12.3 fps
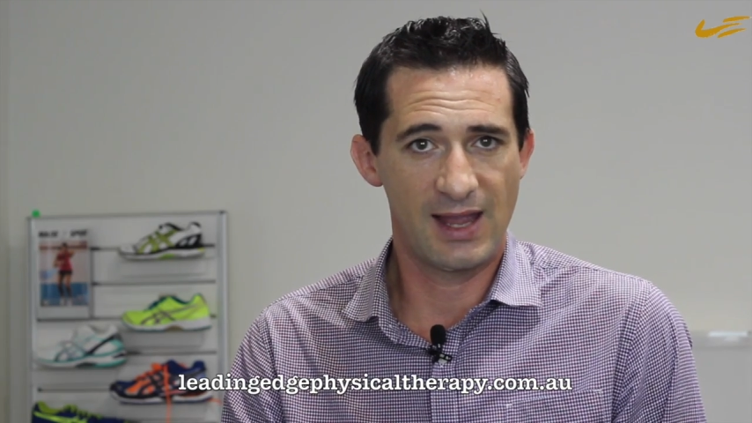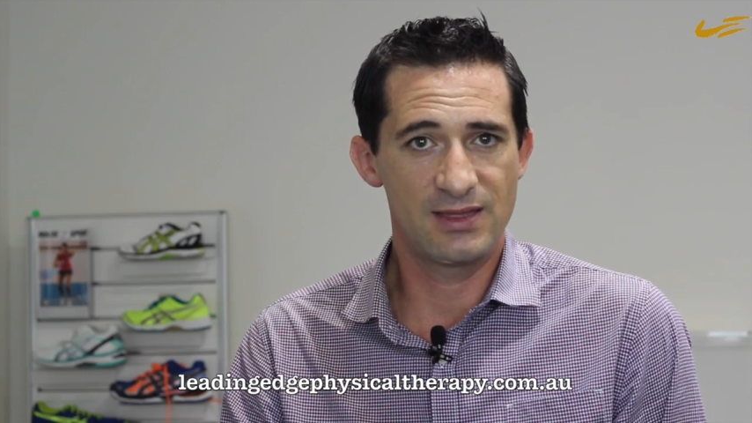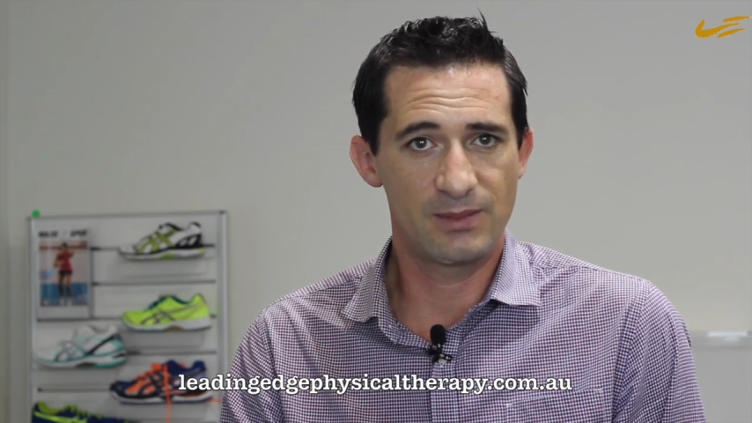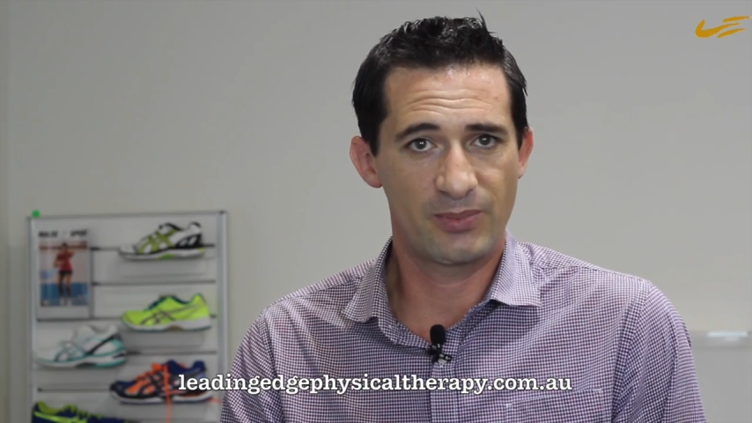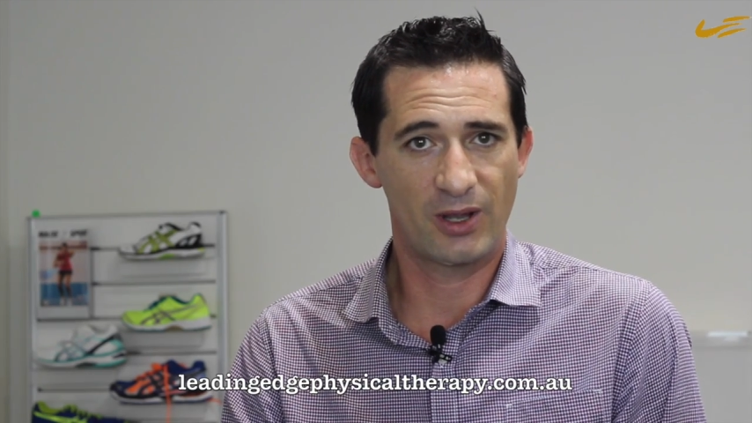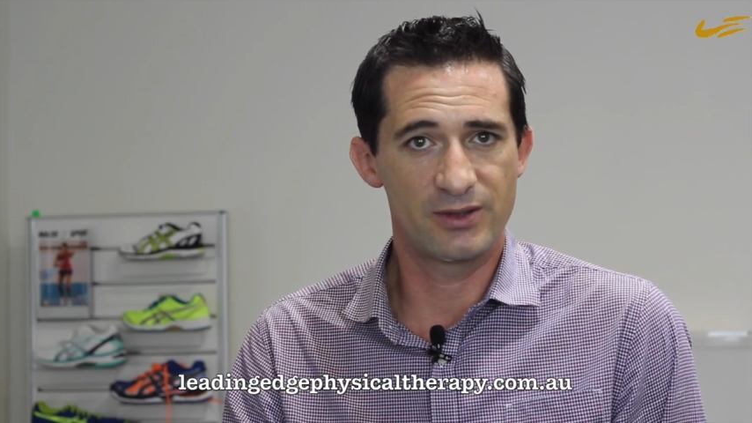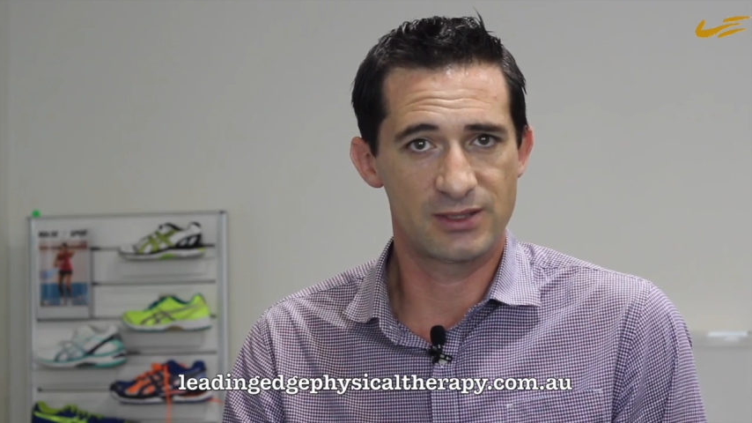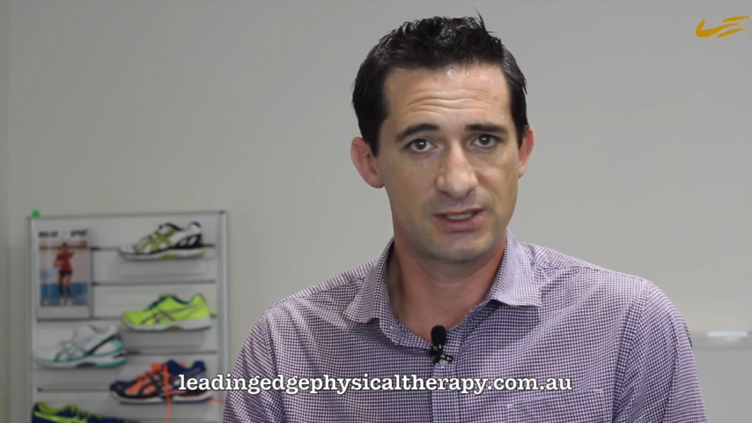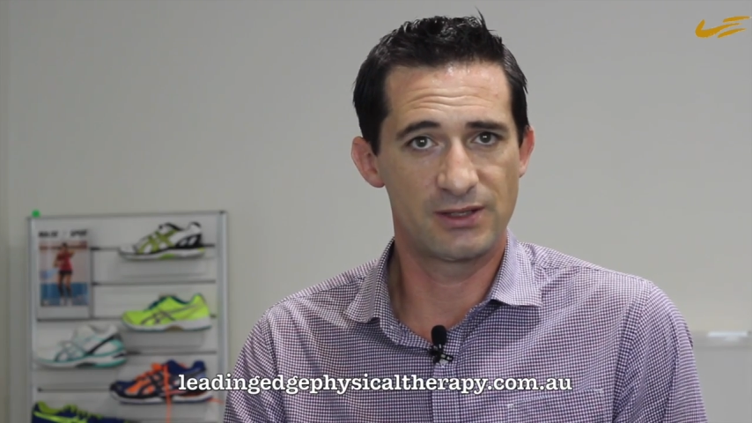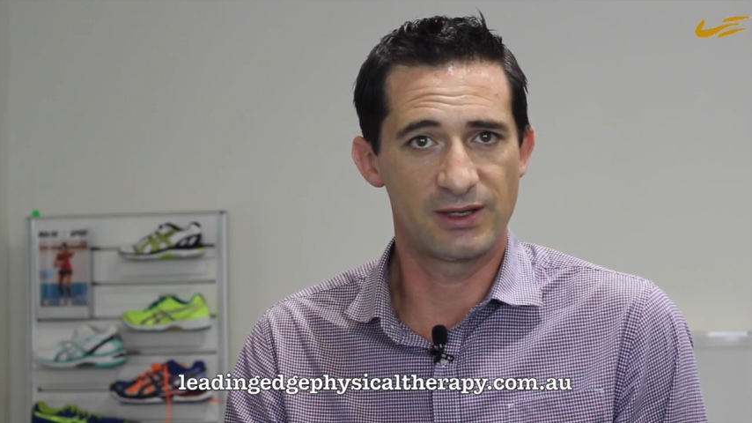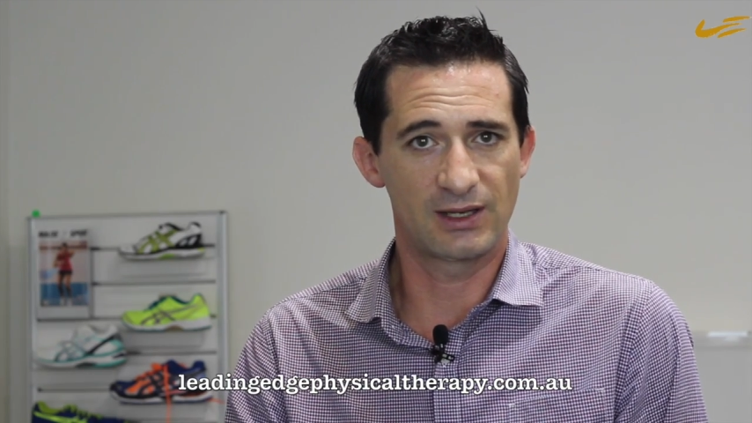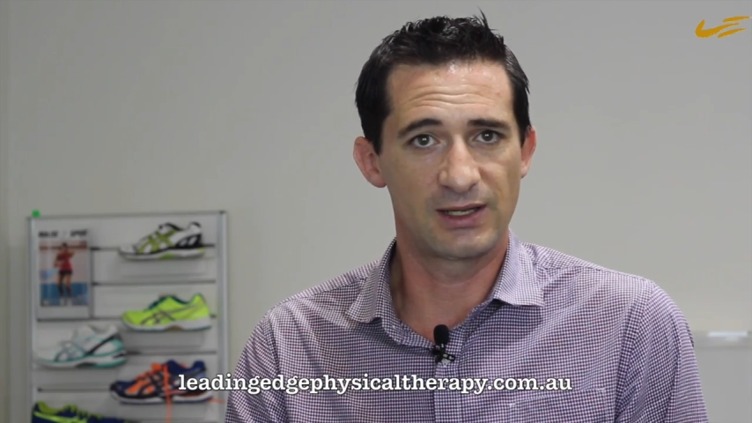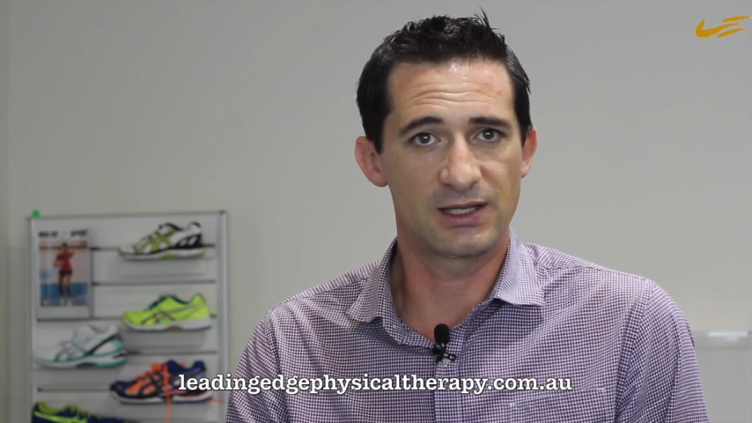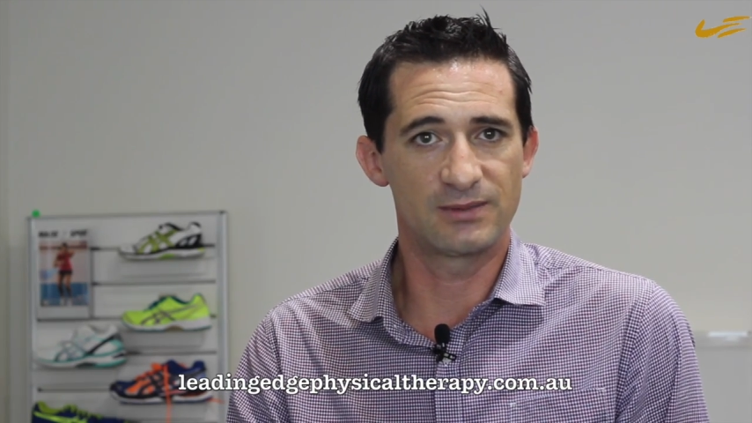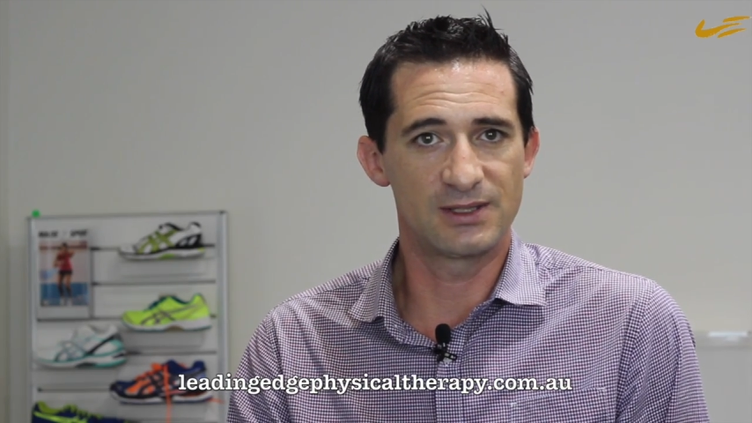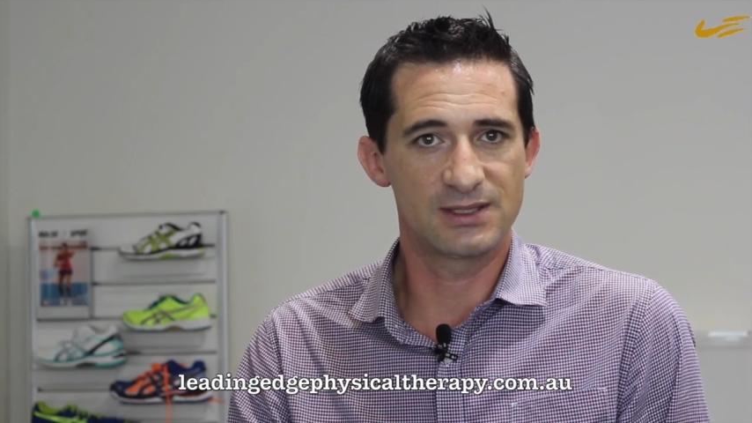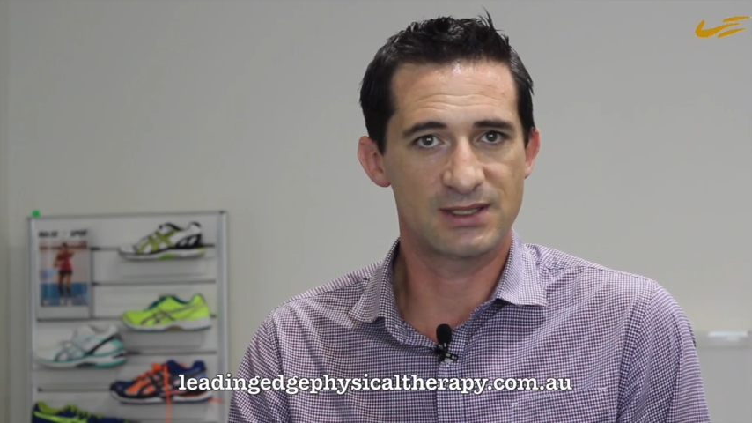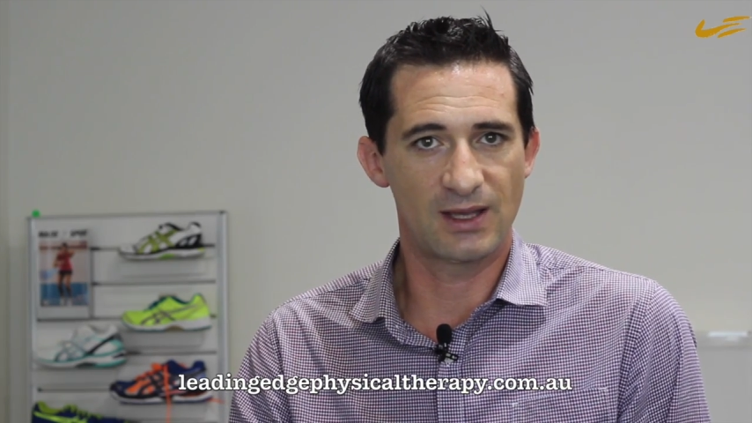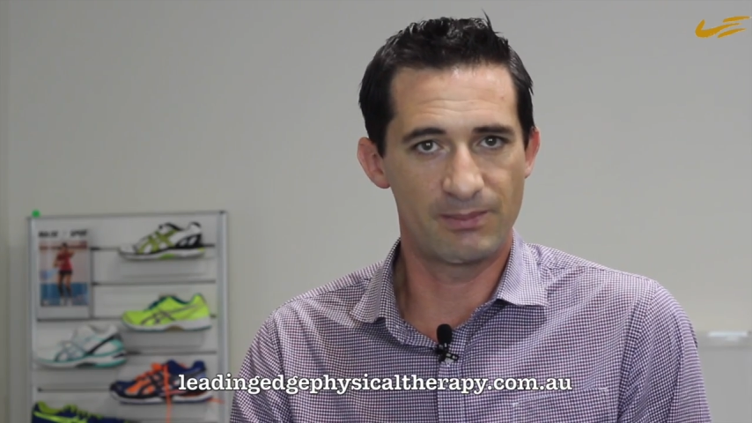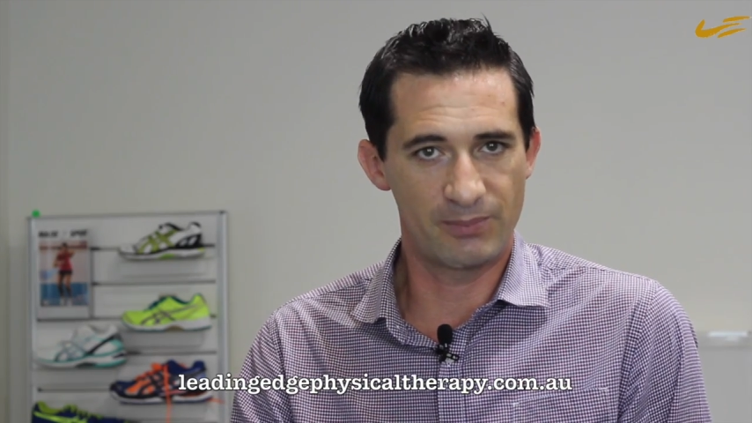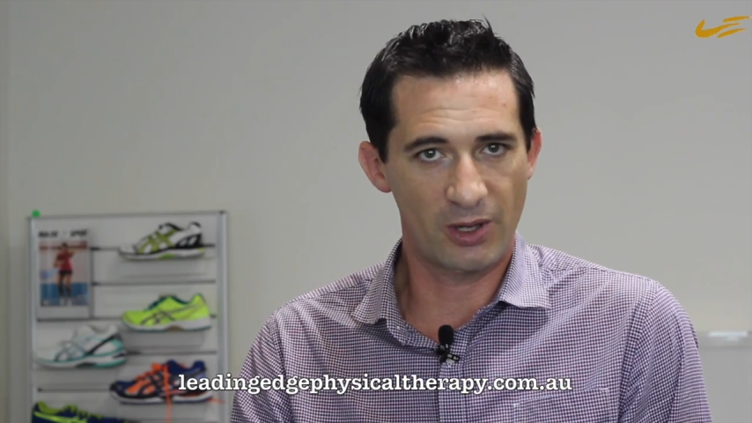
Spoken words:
and the posterior ligaments are